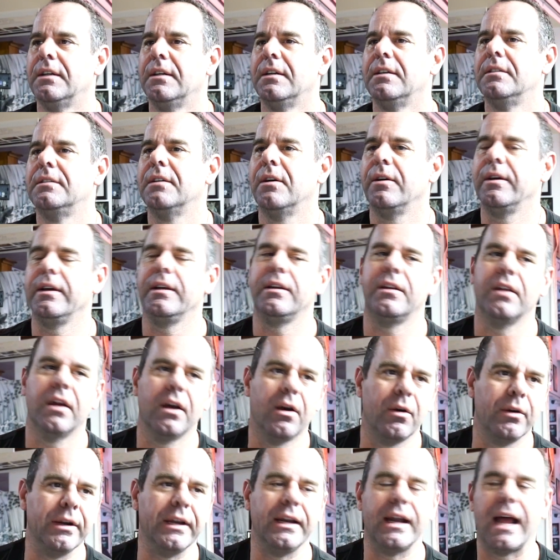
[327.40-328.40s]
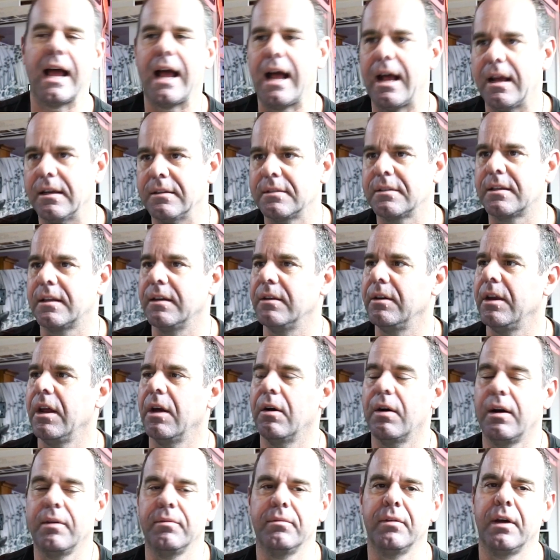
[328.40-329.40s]
So he'd know and he'd ask, and
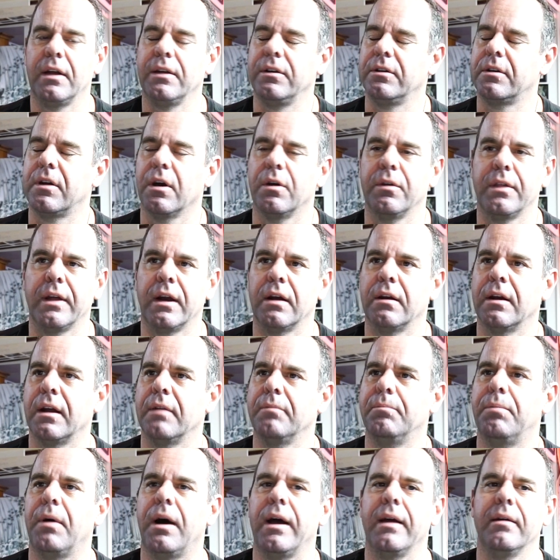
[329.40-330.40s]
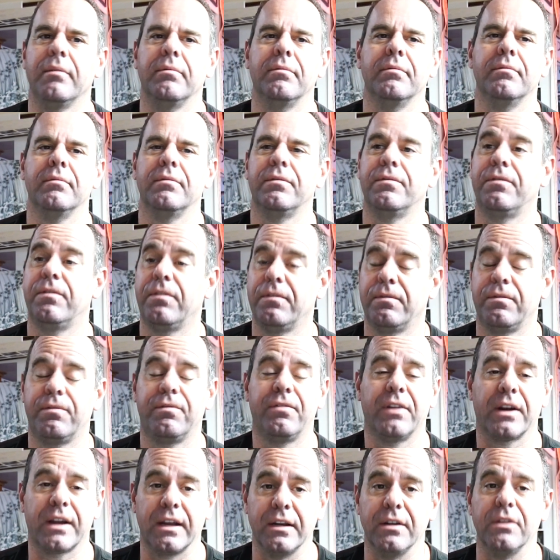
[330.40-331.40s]
I'd go there and I'd buy
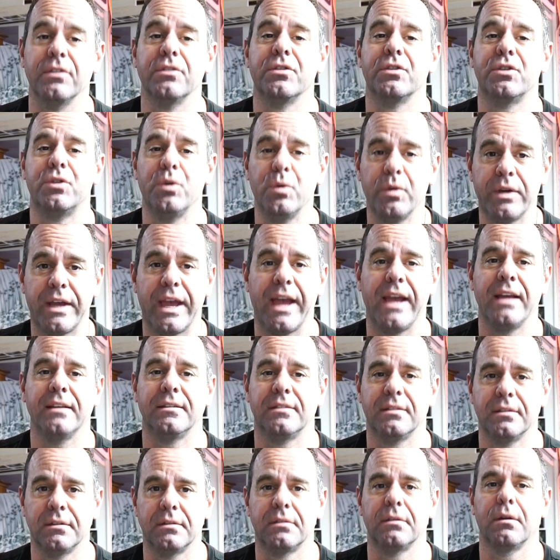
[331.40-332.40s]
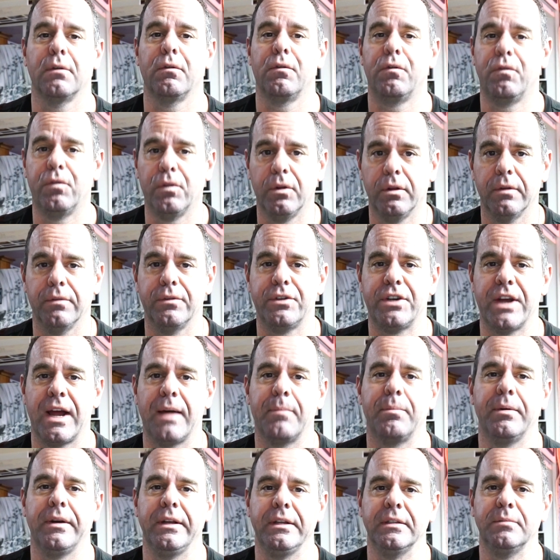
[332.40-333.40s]
freaking suitcases full of
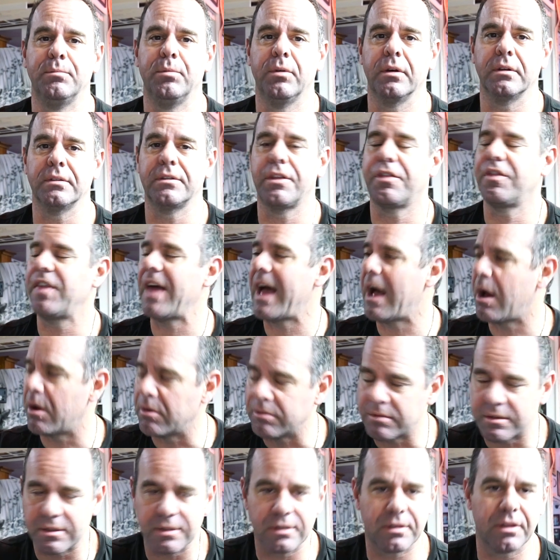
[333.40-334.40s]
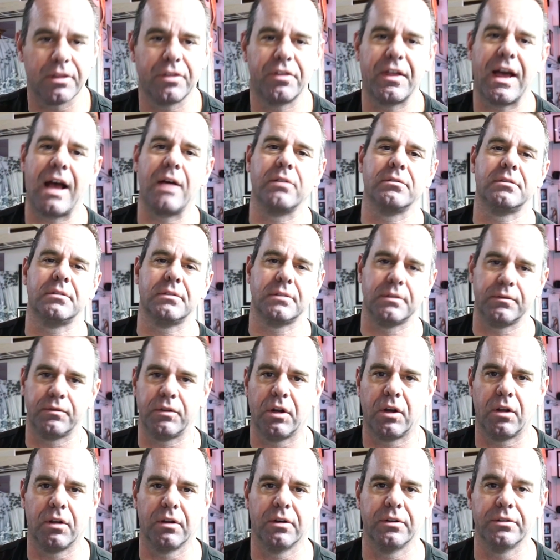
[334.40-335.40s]
Japanese books, thousands and thousands of
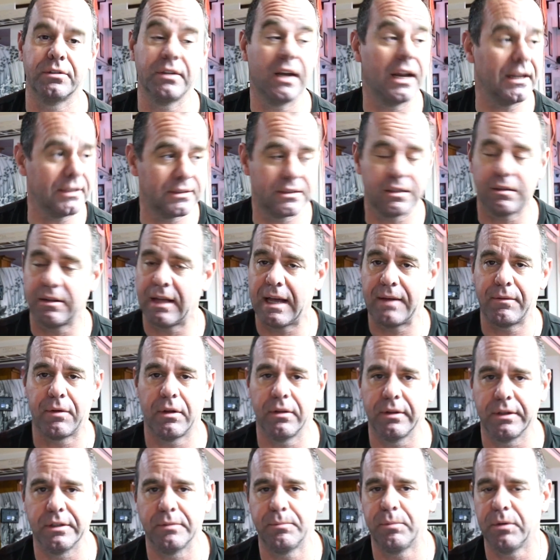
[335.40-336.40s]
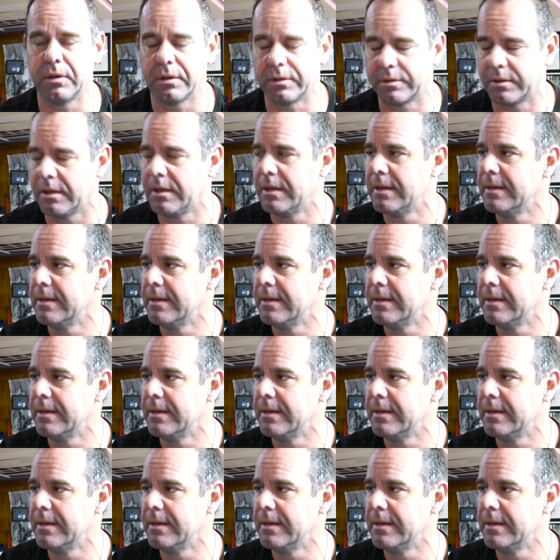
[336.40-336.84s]
dollars, and I still have all these books,